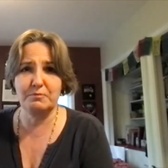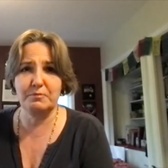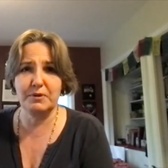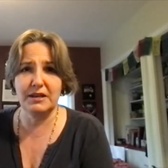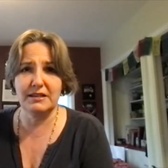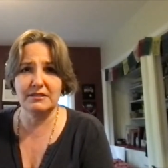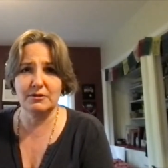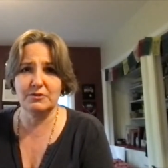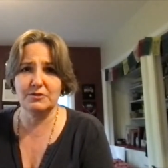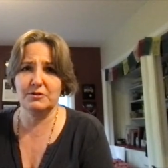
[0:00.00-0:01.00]
but it's
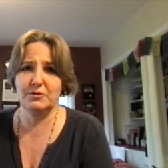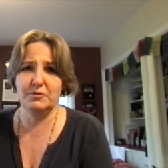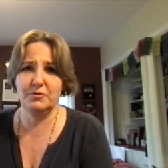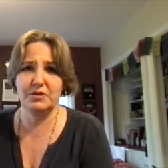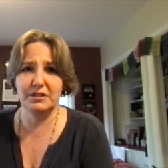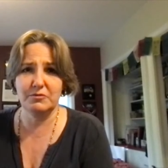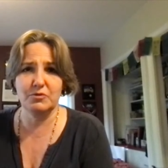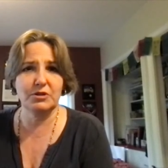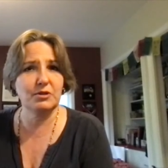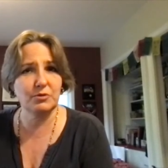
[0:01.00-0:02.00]
also really,
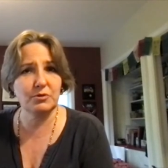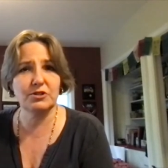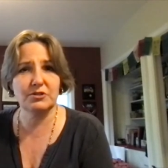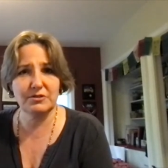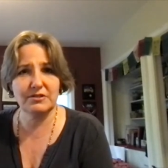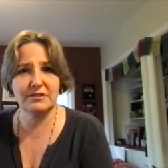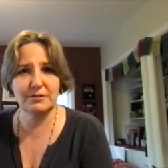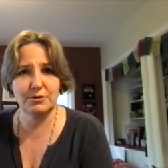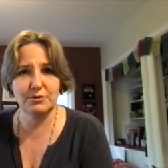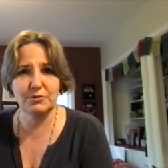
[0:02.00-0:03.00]
really crucial
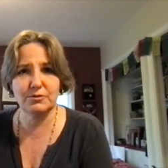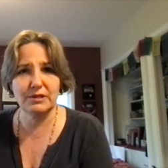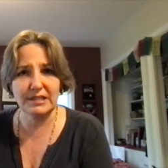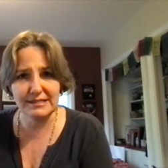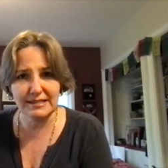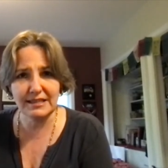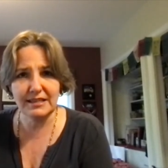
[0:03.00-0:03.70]
to listen